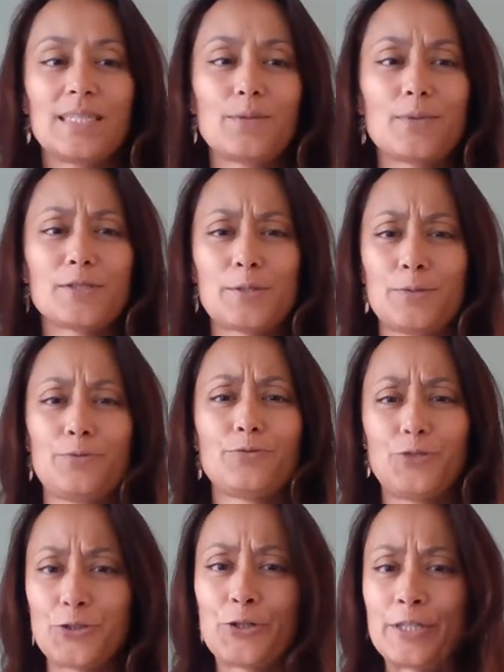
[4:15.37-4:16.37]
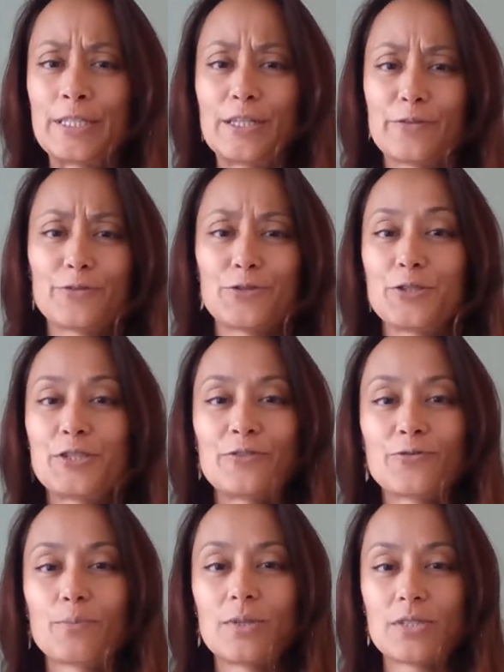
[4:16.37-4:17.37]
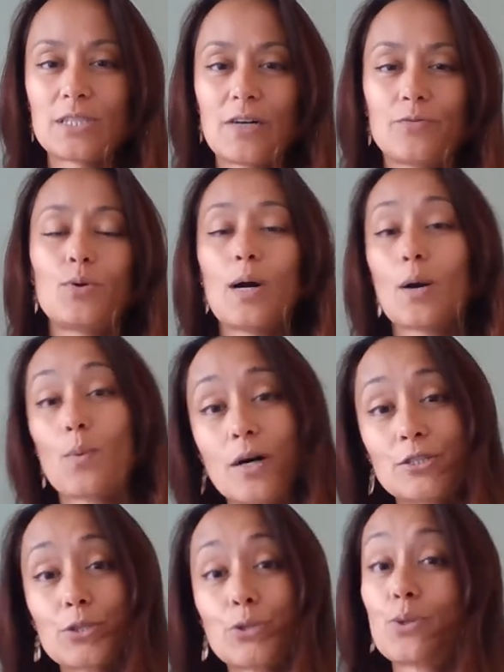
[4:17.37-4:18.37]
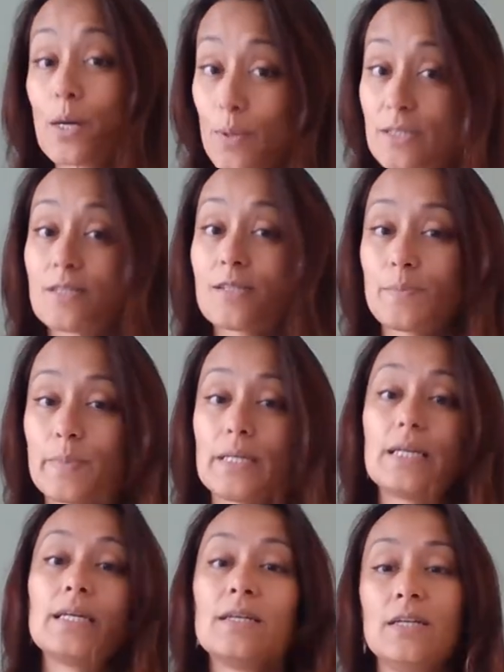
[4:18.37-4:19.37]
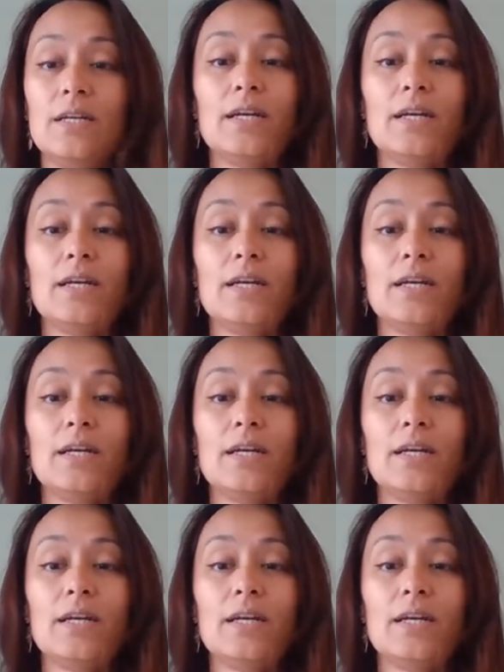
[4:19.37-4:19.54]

It was a journey of searching for myself, who I was or who I wanted to be.